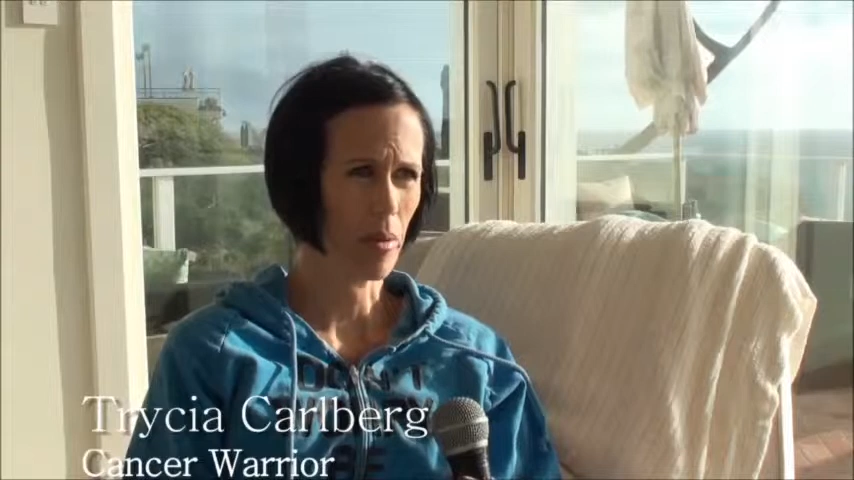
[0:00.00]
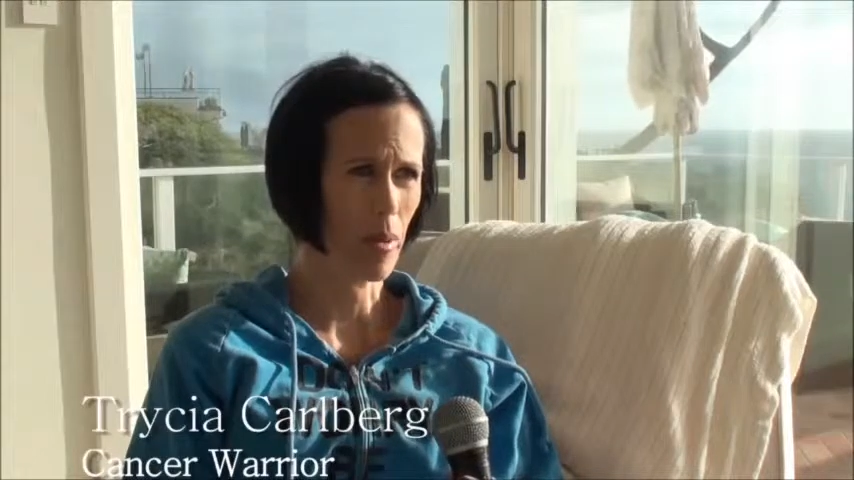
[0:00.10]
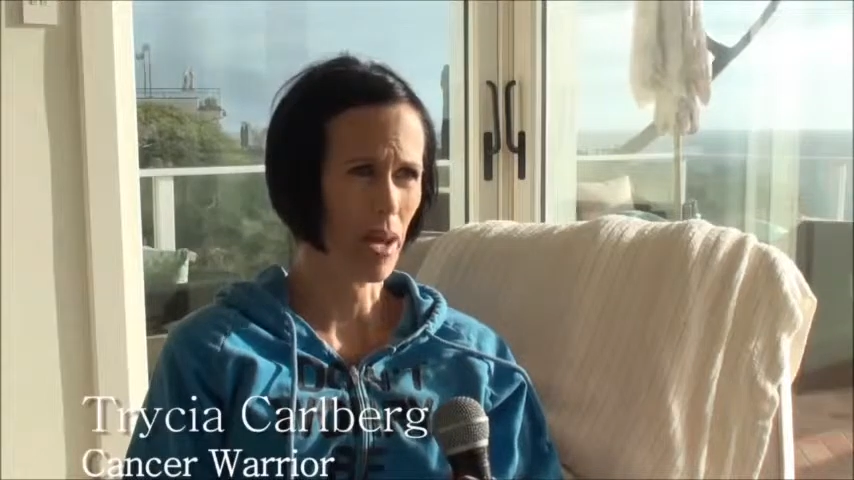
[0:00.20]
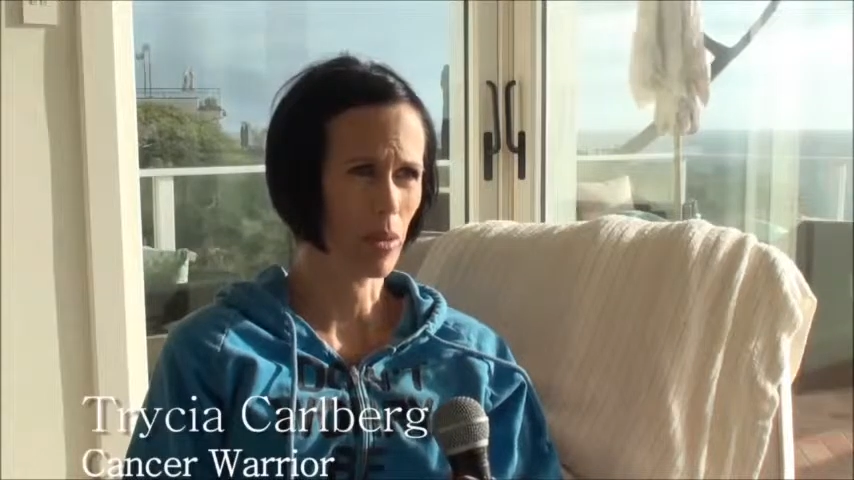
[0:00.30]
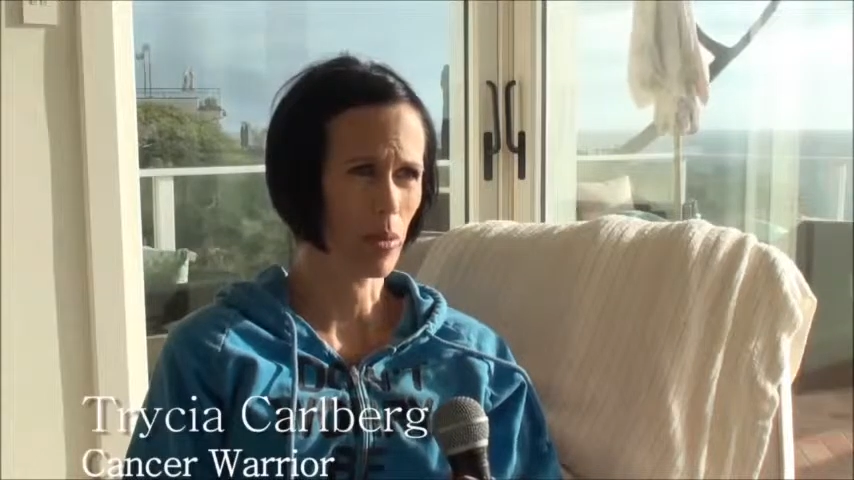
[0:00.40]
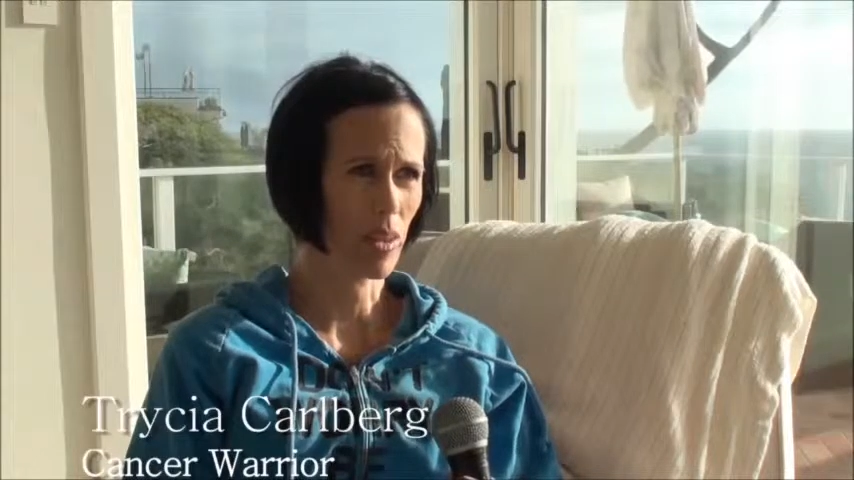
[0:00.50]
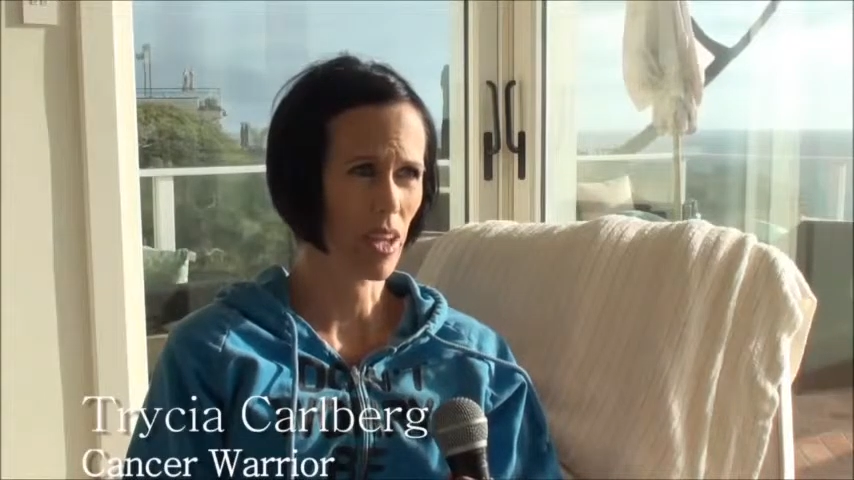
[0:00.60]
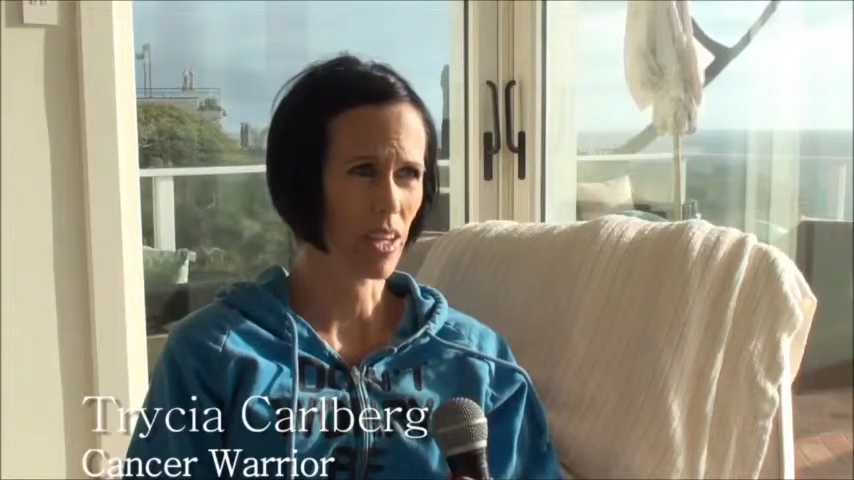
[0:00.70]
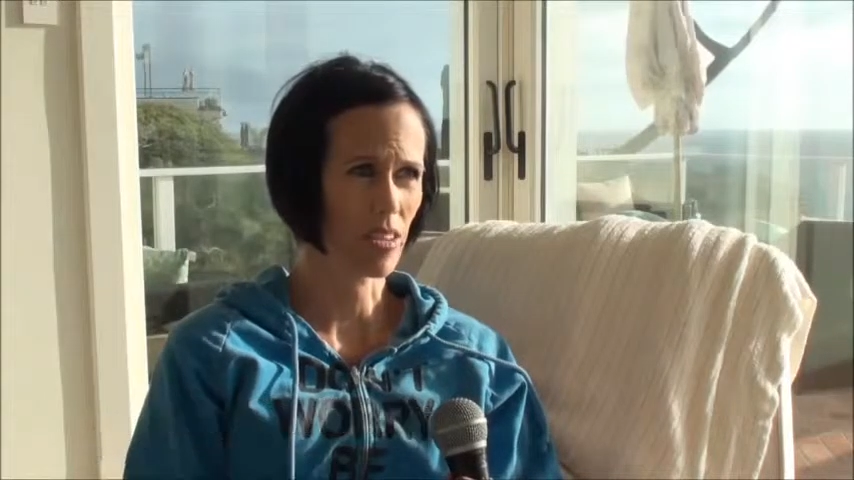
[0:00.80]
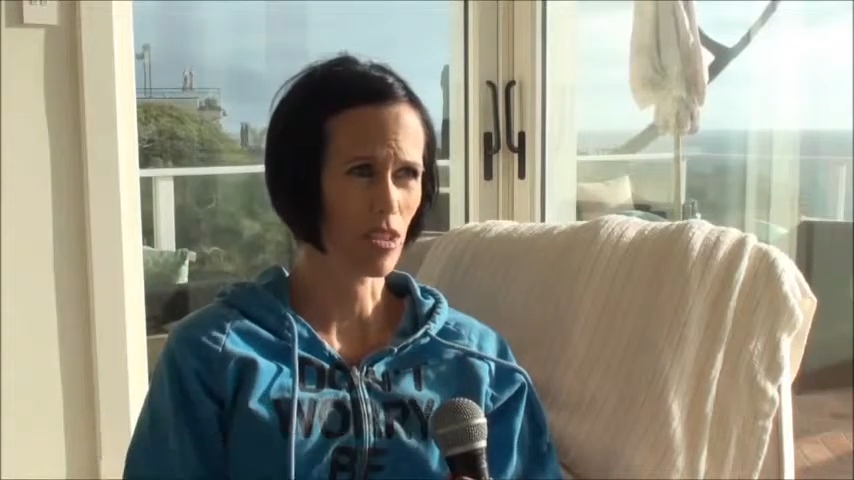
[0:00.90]
my battle with
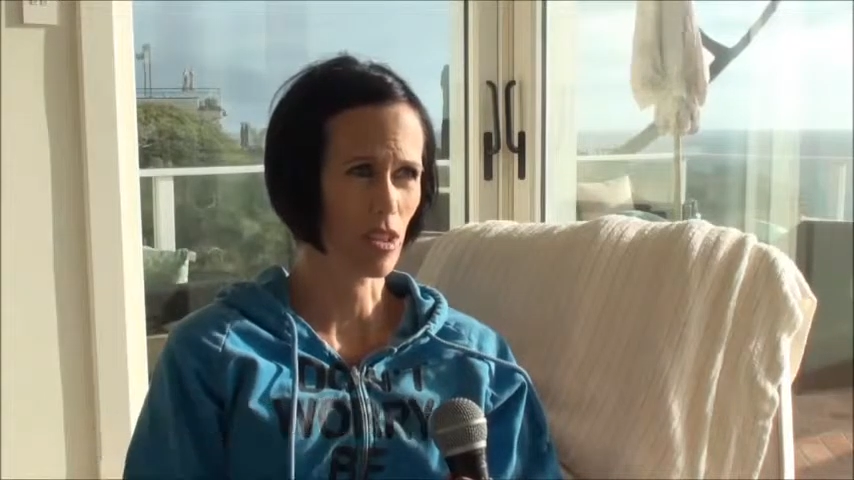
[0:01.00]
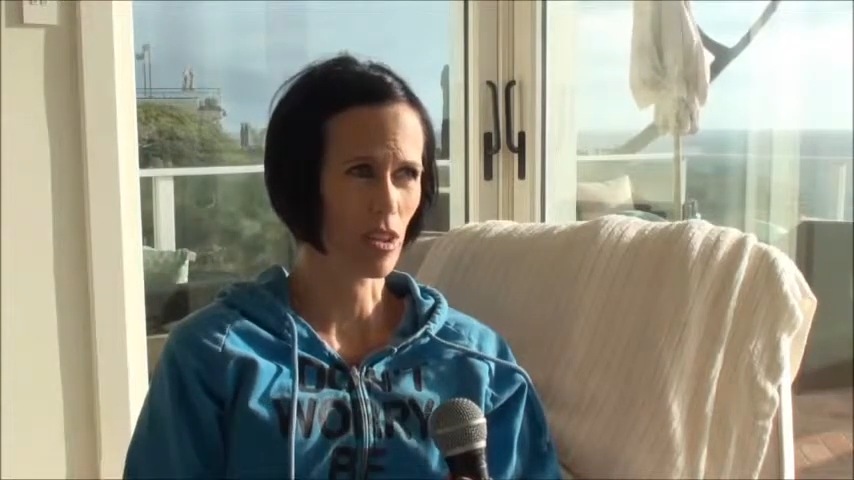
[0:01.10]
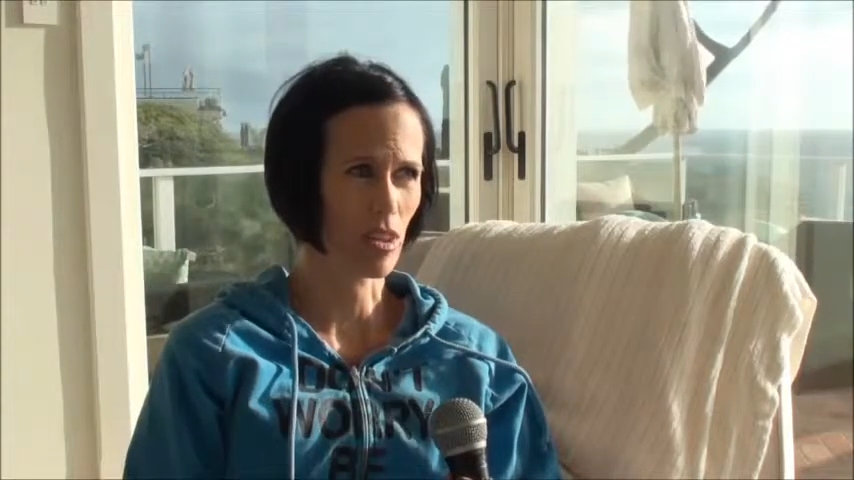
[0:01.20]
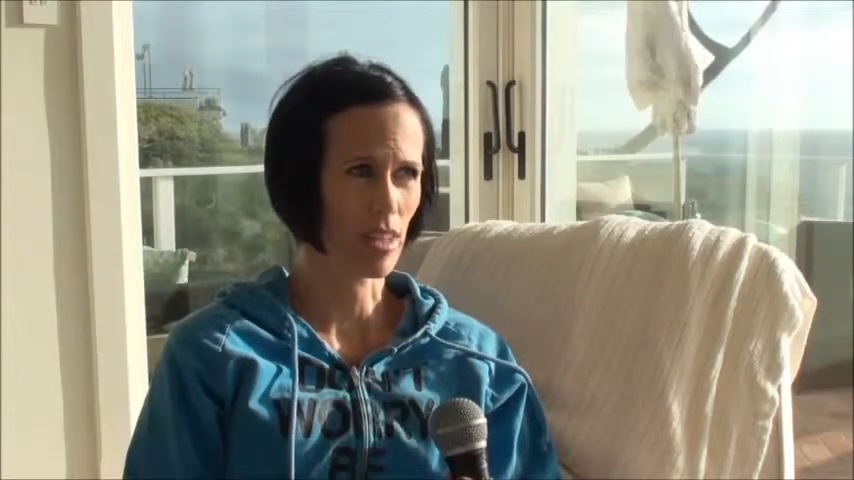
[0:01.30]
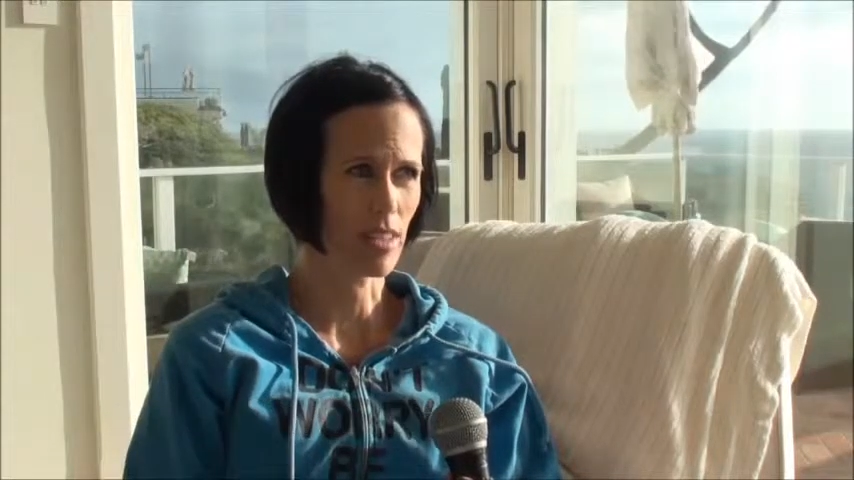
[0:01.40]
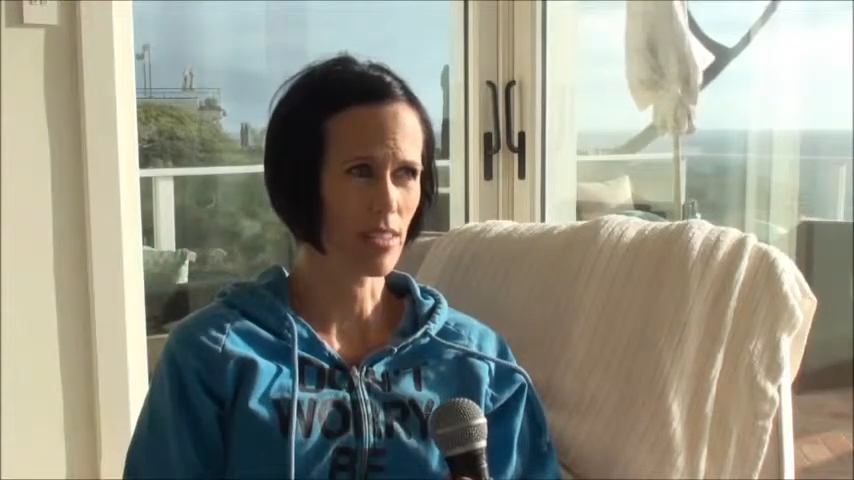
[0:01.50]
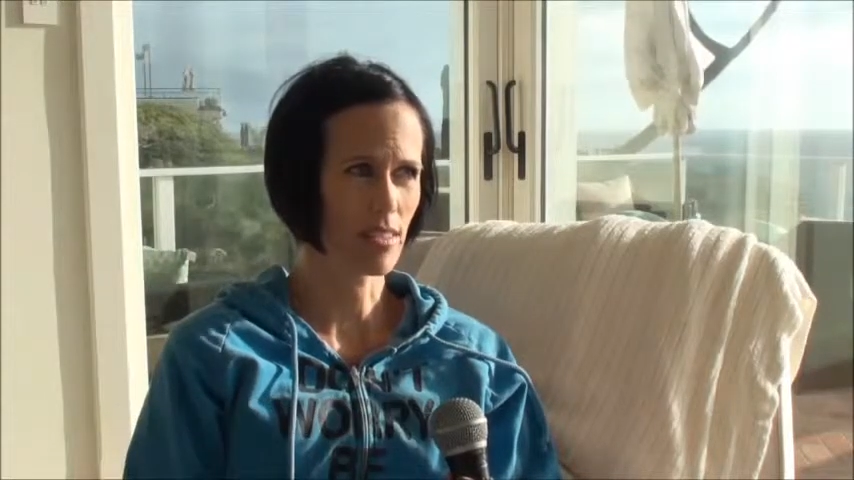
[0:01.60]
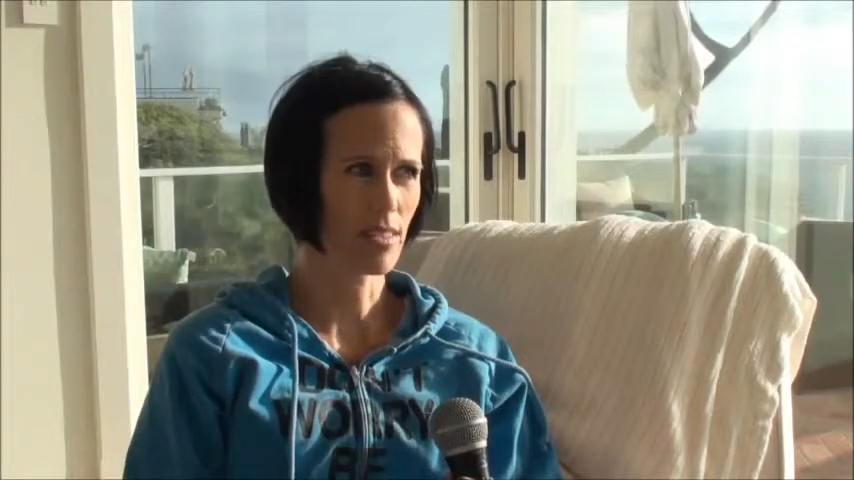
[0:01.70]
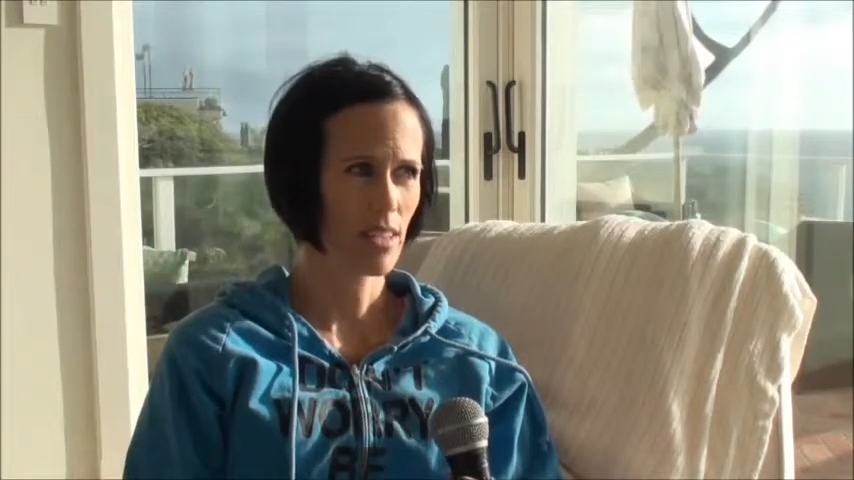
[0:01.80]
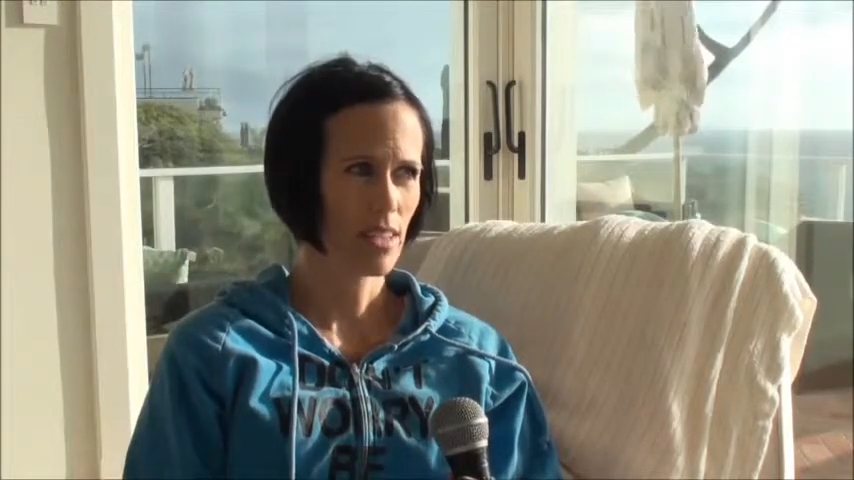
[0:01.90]
cancer,
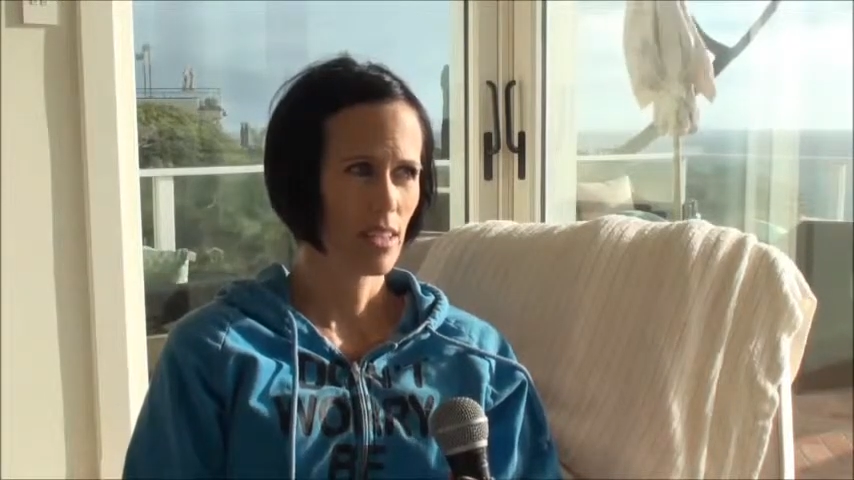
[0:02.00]
it's